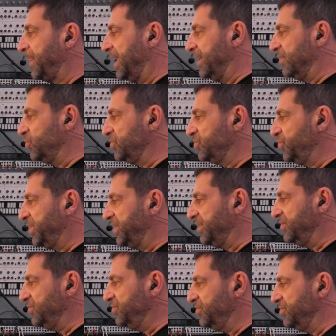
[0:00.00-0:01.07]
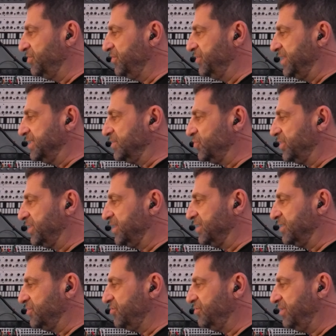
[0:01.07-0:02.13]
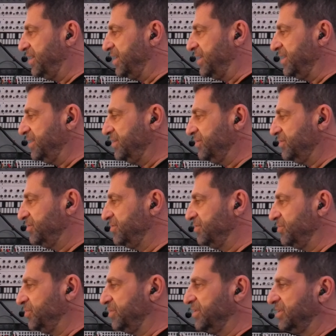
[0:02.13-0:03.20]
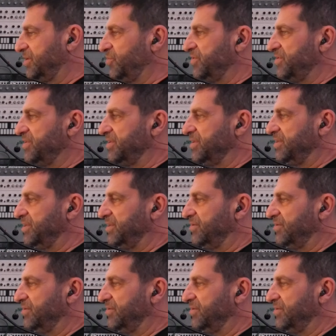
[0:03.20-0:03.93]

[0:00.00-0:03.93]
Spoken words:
And what we can do is we can try to work with the